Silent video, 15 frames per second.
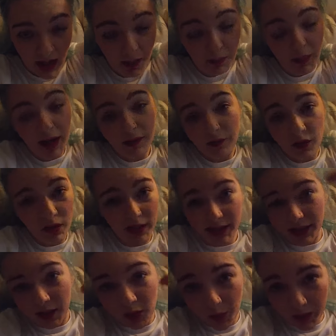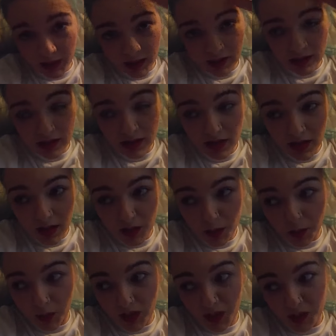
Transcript: I might vlog a little bit, but I